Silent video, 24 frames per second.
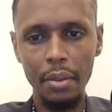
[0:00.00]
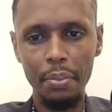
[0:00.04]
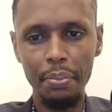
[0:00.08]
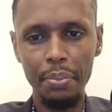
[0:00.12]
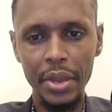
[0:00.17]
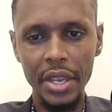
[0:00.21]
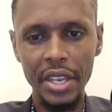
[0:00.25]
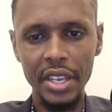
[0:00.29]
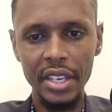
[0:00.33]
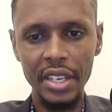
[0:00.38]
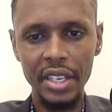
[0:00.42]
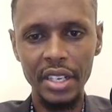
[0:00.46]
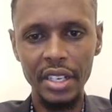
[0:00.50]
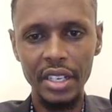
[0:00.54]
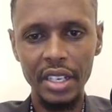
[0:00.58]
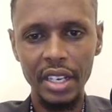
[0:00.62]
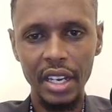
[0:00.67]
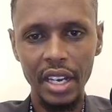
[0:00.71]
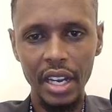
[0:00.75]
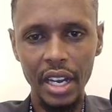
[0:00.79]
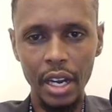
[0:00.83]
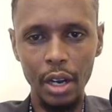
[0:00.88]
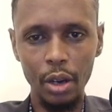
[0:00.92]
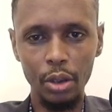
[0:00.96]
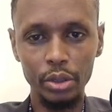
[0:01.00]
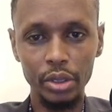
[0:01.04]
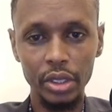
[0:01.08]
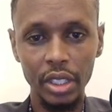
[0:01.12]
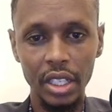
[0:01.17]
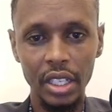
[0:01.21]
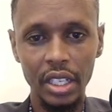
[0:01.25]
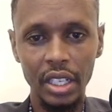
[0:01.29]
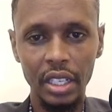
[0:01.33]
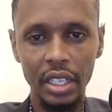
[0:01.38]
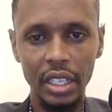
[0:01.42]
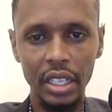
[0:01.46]
paid out.
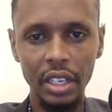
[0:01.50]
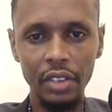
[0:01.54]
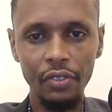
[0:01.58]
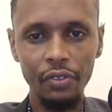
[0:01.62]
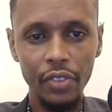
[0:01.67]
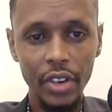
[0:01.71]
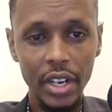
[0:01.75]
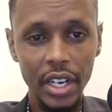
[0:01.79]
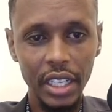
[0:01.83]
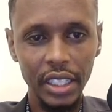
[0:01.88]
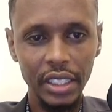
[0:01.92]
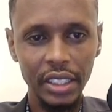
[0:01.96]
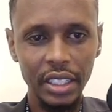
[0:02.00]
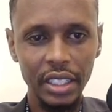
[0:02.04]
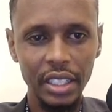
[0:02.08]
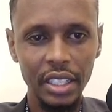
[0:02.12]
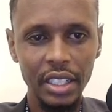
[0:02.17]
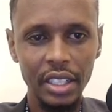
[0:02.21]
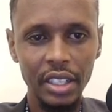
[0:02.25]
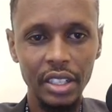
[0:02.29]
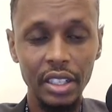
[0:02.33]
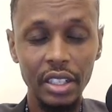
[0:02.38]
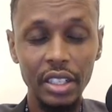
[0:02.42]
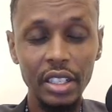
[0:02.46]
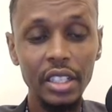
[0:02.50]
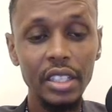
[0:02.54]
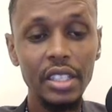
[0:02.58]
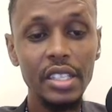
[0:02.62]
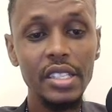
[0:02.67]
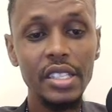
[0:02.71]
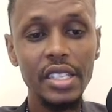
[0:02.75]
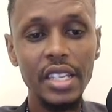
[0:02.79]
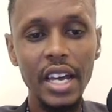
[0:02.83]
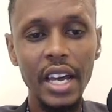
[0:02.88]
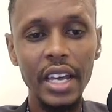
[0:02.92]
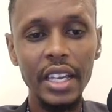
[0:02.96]
In fact, it
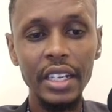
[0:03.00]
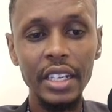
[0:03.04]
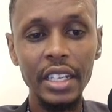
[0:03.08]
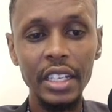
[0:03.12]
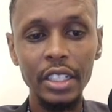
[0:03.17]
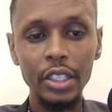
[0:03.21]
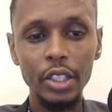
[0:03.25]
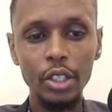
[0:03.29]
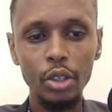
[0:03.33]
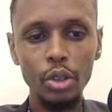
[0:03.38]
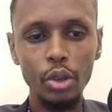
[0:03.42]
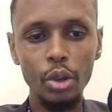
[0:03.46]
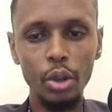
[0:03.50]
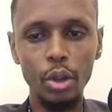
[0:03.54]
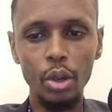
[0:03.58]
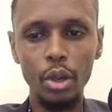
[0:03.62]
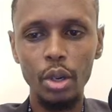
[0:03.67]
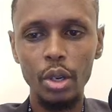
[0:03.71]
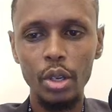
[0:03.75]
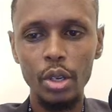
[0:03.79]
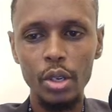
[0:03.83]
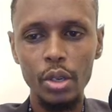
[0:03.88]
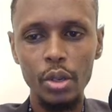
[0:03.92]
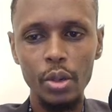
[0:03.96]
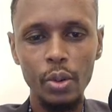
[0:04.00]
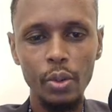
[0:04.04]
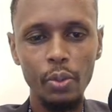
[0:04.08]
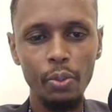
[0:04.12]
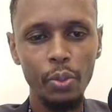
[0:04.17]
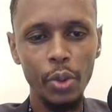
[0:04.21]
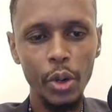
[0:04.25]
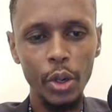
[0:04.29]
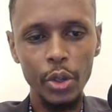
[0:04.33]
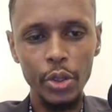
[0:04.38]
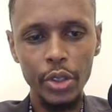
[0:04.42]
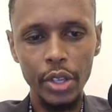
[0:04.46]
is identical.
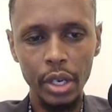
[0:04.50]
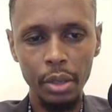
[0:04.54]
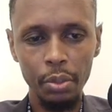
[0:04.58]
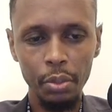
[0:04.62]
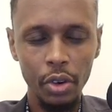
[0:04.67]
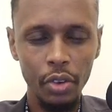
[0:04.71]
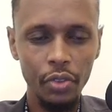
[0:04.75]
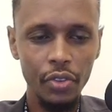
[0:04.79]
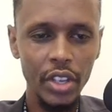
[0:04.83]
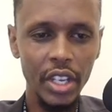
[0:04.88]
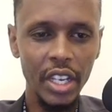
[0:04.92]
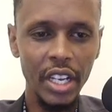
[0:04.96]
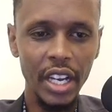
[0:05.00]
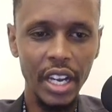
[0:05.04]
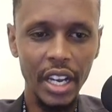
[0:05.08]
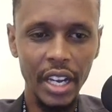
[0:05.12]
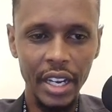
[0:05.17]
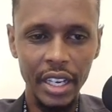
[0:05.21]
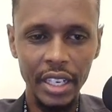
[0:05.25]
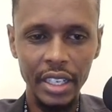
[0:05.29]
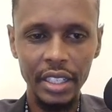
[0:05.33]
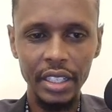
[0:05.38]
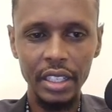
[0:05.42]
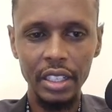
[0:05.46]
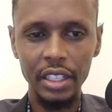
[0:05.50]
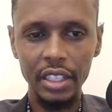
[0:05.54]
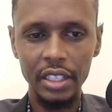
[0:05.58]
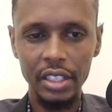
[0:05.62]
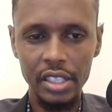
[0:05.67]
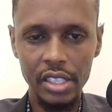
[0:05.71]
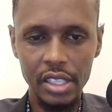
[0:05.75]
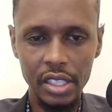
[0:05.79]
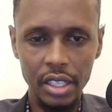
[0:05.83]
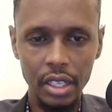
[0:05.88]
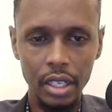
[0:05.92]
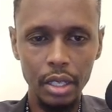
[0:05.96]
Both removing, adding,
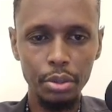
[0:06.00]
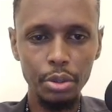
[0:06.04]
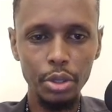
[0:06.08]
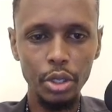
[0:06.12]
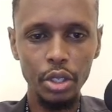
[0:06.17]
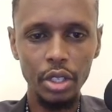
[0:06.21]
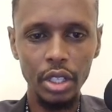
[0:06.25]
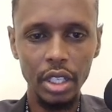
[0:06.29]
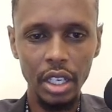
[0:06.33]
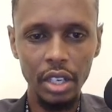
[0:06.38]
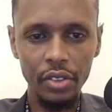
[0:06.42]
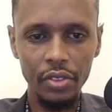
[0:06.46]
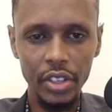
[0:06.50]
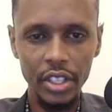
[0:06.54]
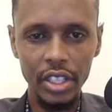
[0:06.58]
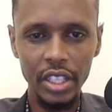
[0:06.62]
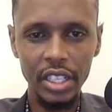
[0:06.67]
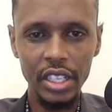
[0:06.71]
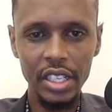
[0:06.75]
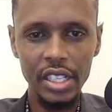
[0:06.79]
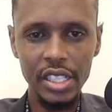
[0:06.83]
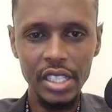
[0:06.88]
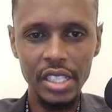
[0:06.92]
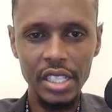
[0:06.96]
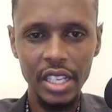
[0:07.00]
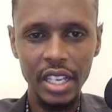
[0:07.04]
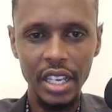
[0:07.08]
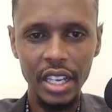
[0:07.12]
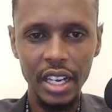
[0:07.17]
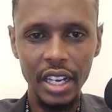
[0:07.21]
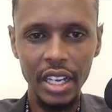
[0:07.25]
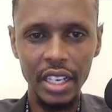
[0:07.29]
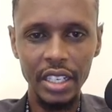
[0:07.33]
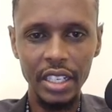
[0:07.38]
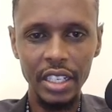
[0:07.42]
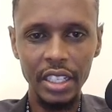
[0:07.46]
description, everything is
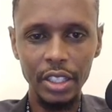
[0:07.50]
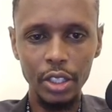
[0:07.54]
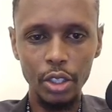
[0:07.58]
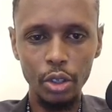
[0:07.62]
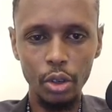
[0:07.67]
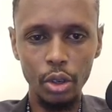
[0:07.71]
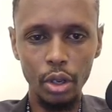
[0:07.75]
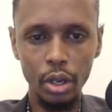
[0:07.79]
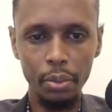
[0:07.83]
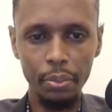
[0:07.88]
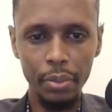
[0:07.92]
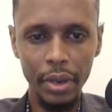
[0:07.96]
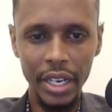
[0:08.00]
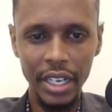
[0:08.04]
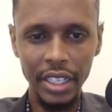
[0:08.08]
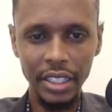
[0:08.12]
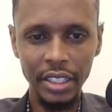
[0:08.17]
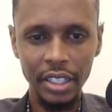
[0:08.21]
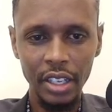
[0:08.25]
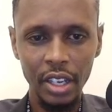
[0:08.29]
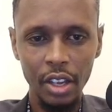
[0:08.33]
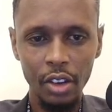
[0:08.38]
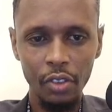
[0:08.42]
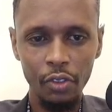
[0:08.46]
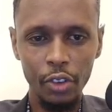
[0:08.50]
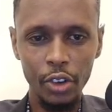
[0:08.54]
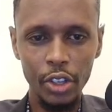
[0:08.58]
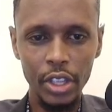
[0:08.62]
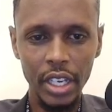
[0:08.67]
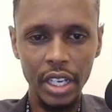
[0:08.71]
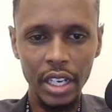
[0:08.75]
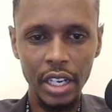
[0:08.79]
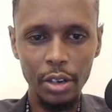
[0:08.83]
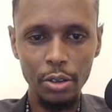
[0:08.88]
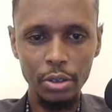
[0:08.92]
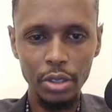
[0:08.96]
identical. But for the
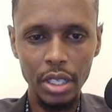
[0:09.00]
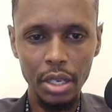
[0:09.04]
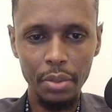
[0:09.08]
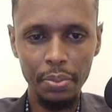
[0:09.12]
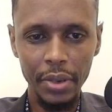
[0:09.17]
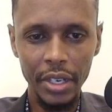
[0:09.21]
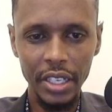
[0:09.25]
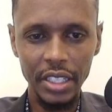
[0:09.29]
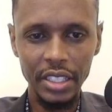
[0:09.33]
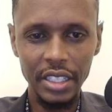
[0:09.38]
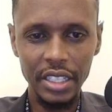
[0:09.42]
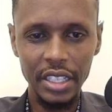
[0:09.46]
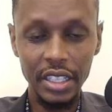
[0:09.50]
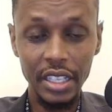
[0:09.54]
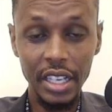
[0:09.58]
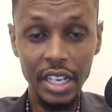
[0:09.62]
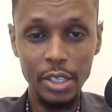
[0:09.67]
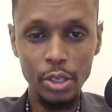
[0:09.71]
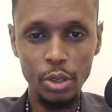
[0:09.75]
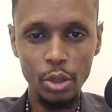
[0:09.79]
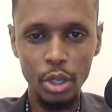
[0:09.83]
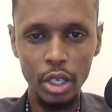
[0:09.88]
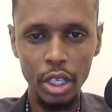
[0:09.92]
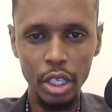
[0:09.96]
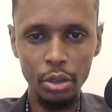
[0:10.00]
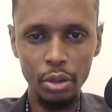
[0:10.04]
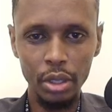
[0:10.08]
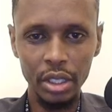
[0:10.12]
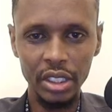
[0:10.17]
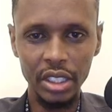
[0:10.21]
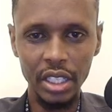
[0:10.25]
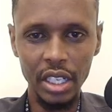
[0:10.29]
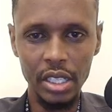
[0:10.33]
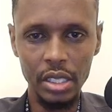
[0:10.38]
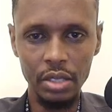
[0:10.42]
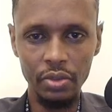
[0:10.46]
counterpart, it has only one
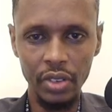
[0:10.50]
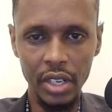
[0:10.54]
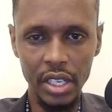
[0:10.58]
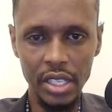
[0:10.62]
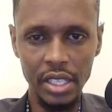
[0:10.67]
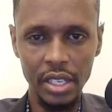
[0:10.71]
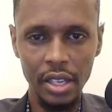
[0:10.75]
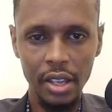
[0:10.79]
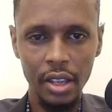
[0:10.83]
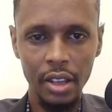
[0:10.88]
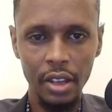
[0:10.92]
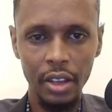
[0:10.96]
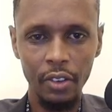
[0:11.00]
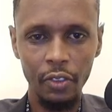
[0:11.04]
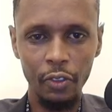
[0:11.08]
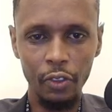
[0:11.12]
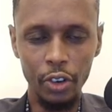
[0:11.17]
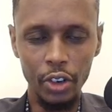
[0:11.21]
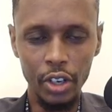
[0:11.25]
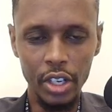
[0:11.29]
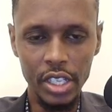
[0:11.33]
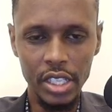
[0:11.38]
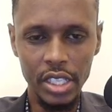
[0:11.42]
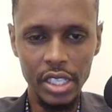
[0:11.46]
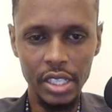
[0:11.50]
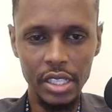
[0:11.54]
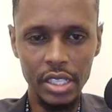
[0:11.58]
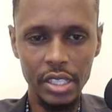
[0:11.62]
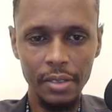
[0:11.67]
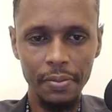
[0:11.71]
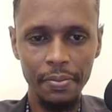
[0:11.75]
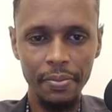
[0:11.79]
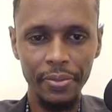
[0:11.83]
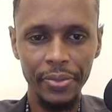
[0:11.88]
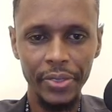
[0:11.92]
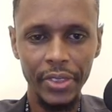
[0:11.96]
transfer for receipts.
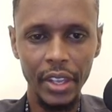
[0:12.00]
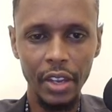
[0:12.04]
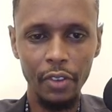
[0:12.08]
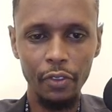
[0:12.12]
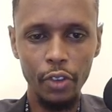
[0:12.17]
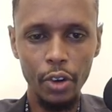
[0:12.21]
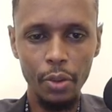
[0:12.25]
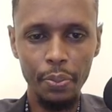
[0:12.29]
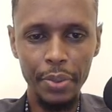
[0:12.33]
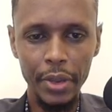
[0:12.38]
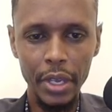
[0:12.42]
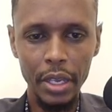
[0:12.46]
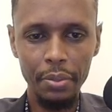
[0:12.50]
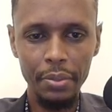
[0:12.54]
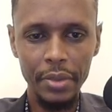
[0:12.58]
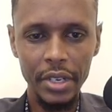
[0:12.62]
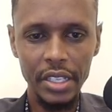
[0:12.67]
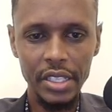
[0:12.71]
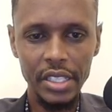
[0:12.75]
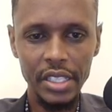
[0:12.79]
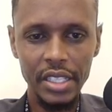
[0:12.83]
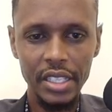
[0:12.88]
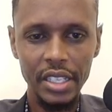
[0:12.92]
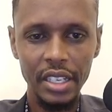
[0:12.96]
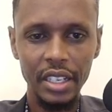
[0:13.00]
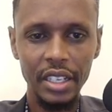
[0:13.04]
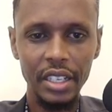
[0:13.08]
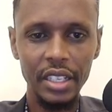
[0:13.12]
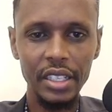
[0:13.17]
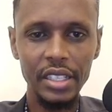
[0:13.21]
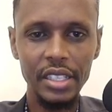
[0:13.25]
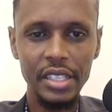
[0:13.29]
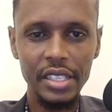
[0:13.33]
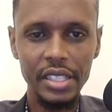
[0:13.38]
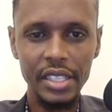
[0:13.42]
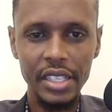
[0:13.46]
For payments,
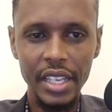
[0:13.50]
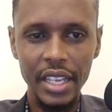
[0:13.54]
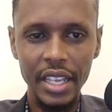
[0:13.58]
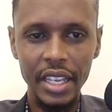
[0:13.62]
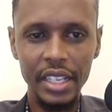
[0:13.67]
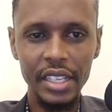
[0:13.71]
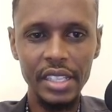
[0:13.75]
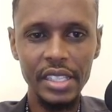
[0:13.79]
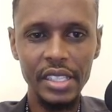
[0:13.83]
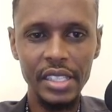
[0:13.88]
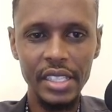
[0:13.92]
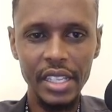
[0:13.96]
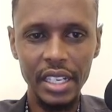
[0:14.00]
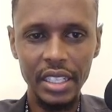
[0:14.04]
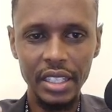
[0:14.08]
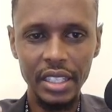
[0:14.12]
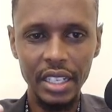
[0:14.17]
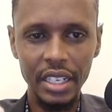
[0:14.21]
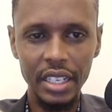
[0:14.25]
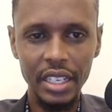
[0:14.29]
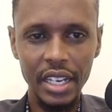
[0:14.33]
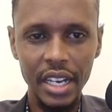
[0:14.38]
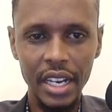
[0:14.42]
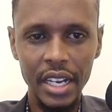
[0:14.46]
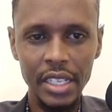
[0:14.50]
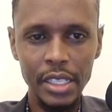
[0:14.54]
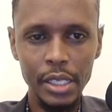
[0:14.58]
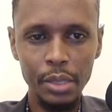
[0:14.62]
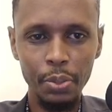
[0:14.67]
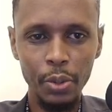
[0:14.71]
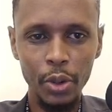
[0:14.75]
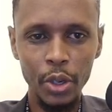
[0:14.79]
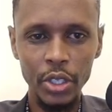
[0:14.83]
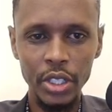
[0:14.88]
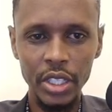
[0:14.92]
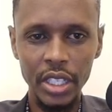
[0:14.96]
it is exactly as
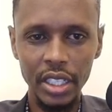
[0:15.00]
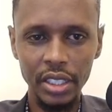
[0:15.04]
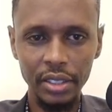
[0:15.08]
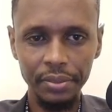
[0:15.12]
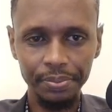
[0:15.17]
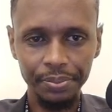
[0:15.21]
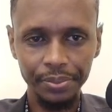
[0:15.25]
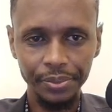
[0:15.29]
project